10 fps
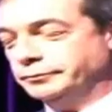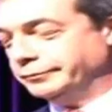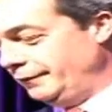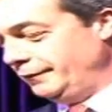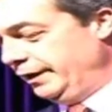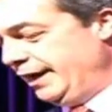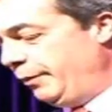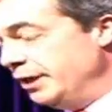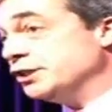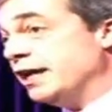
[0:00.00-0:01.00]
now, when
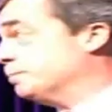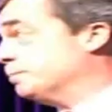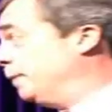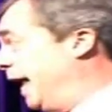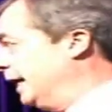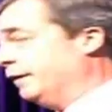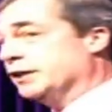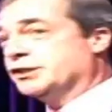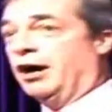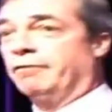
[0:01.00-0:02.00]
Steve was planning this
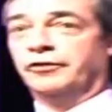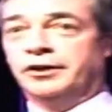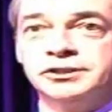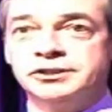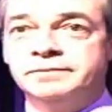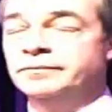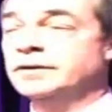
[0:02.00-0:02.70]
conference,